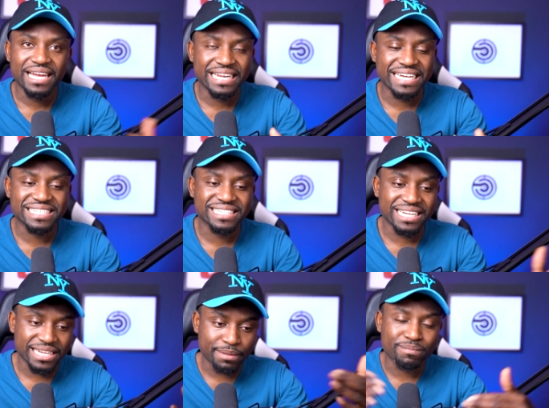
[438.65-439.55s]
And that,
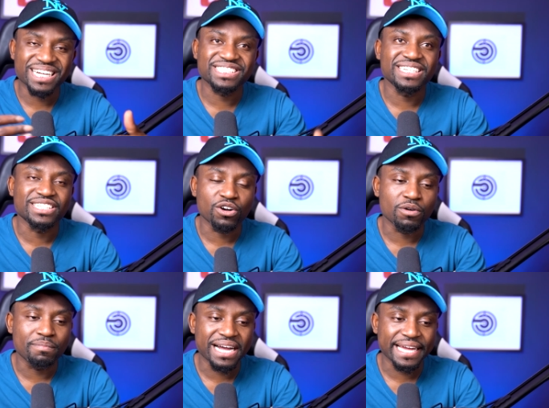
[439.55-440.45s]
and I match that
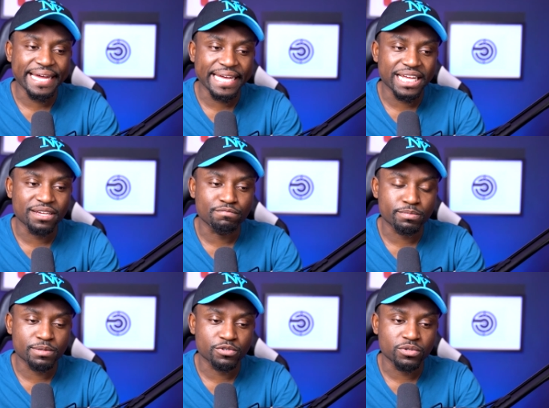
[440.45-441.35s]
all back again in
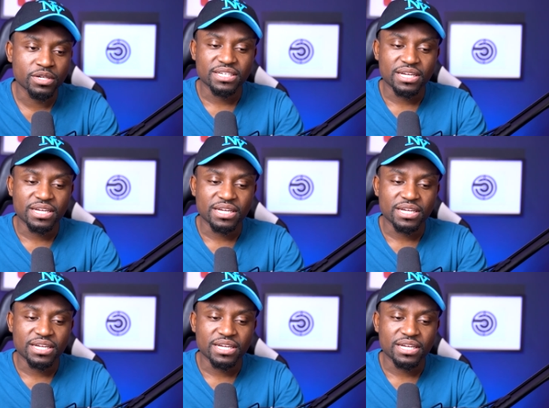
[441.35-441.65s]
Premiere Pro.